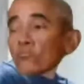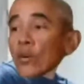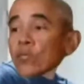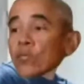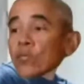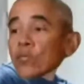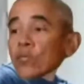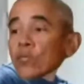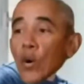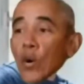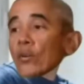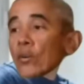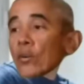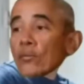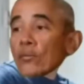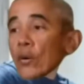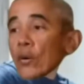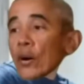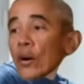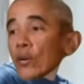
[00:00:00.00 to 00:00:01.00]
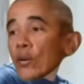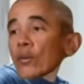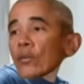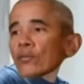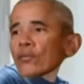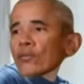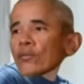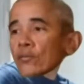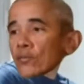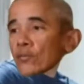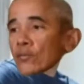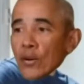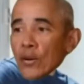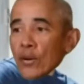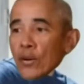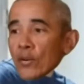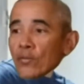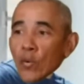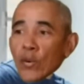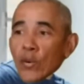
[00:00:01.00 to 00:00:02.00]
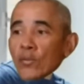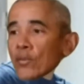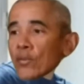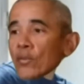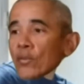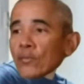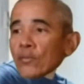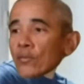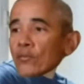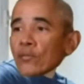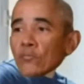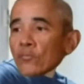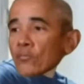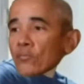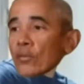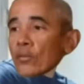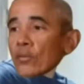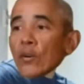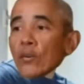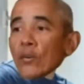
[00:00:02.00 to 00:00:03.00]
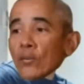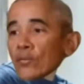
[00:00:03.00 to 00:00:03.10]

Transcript: Well, uh, my lawn isn't cut, my weeds aren't pulled, and there's